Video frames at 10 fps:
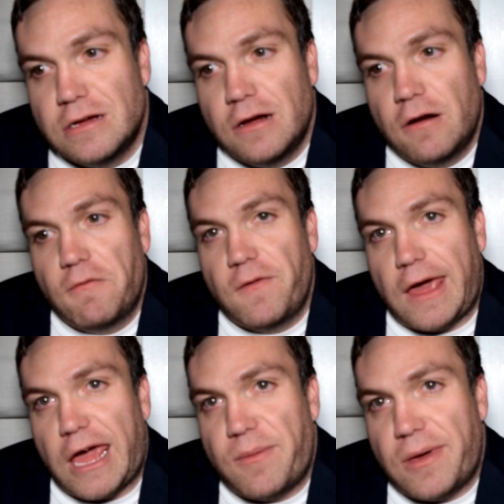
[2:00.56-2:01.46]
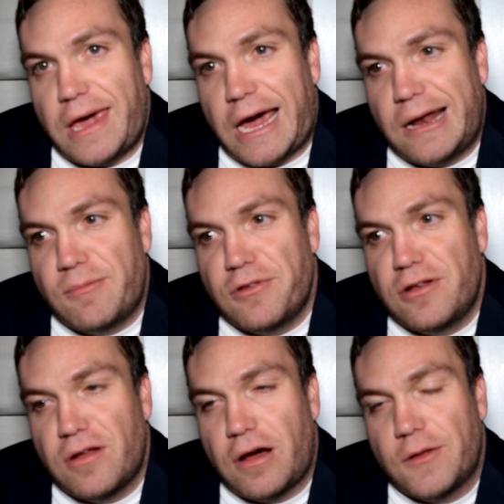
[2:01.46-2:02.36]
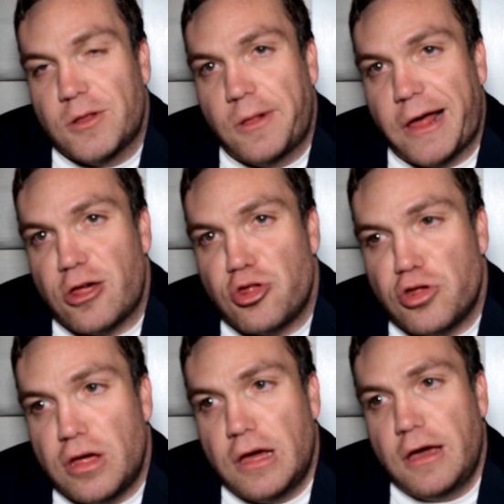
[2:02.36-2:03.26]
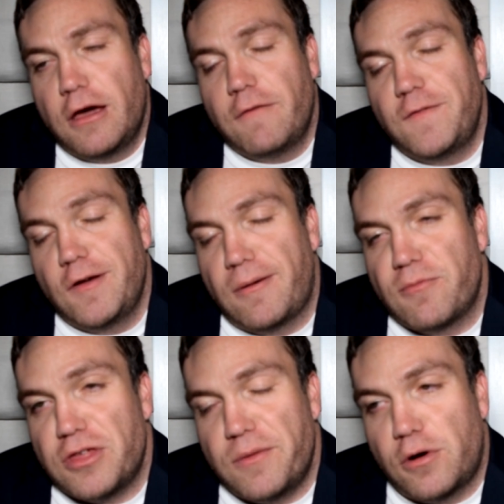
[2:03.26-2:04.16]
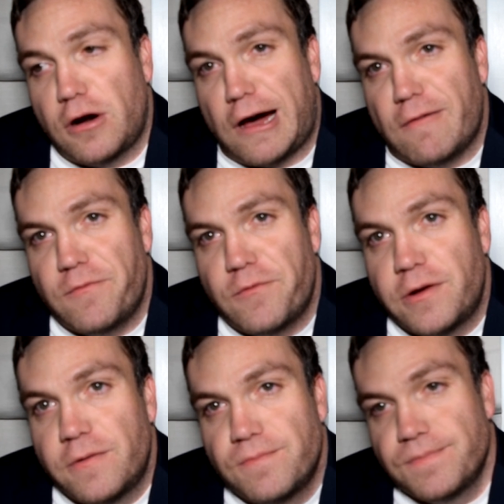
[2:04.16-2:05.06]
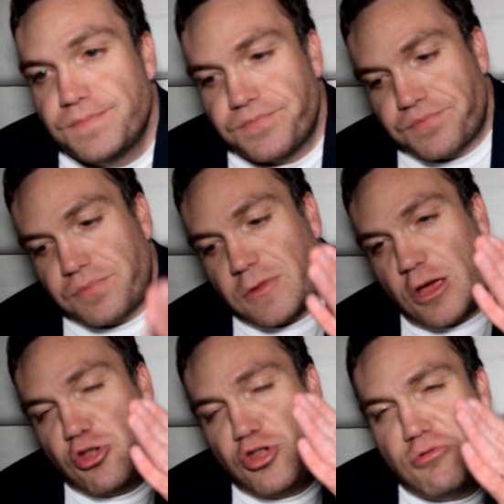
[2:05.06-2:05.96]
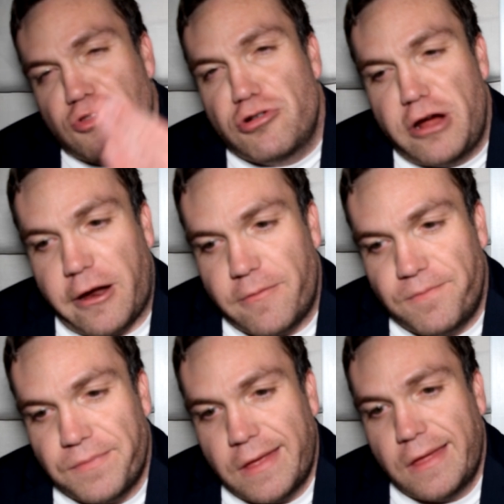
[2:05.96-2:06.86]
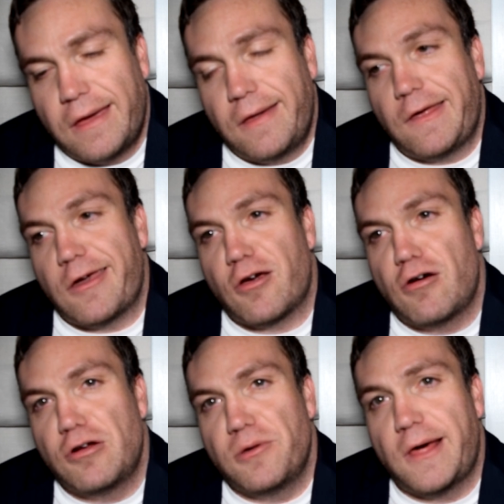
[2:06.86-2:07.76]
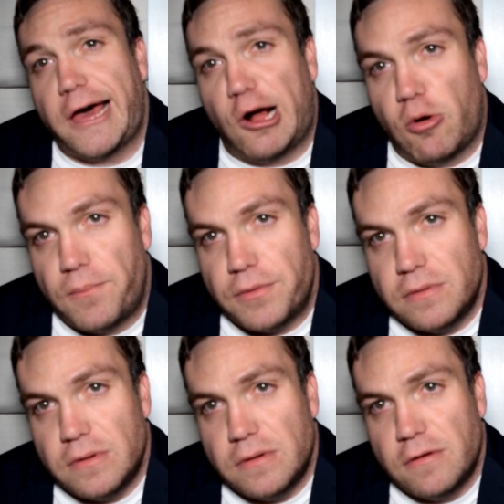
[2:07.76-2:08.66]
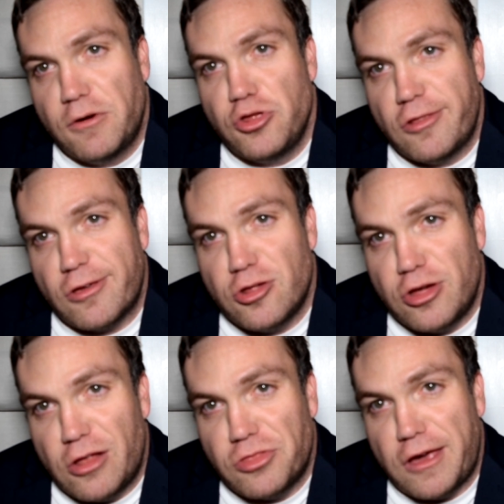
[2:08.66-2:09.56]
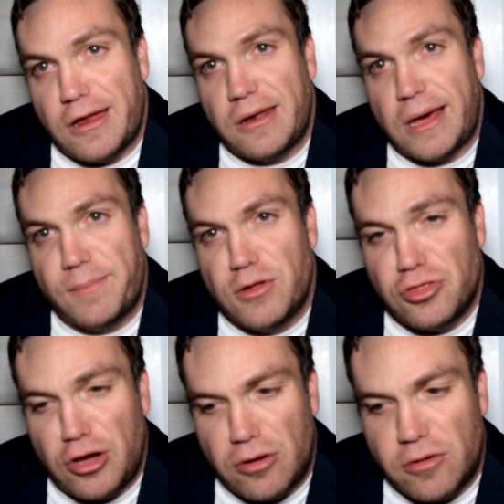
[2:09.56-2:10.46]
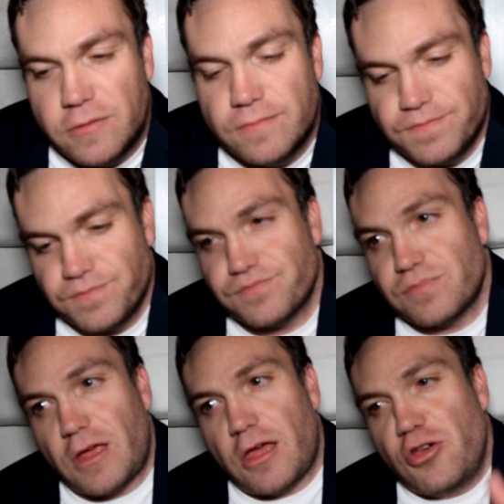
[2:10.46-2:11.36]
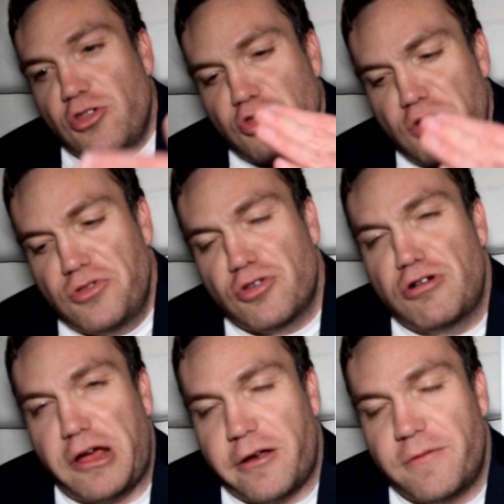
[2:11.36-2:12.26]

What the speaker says: with Amy Adams and the late Philip Seymour Hoffman. She was great. Then you go to The Help with Jessica Chastain and Emma Stone. She was great.